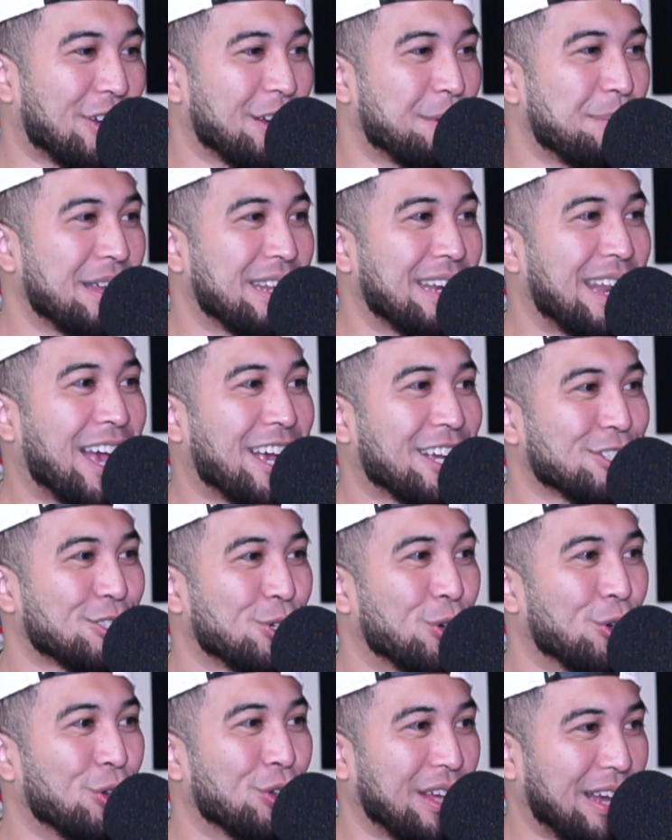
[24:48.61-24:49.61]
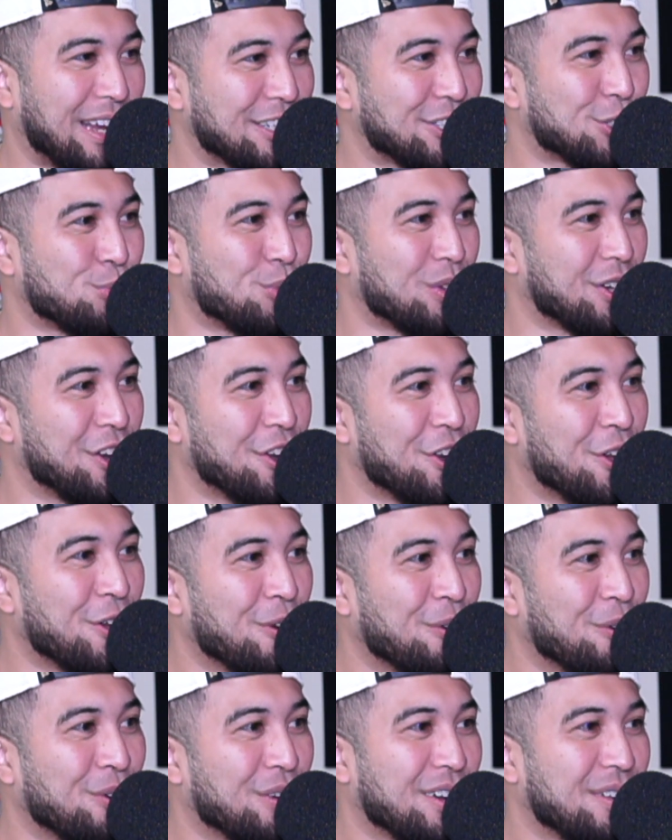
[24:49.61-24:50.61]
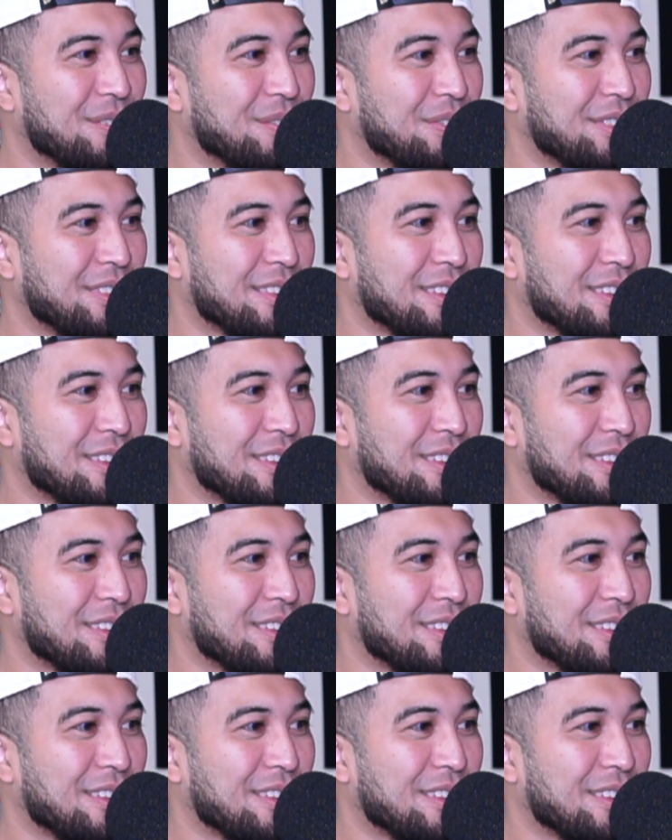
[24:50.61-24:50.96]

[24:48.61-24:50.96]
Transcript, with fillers: trying to be an asshole. Like, I just want to know.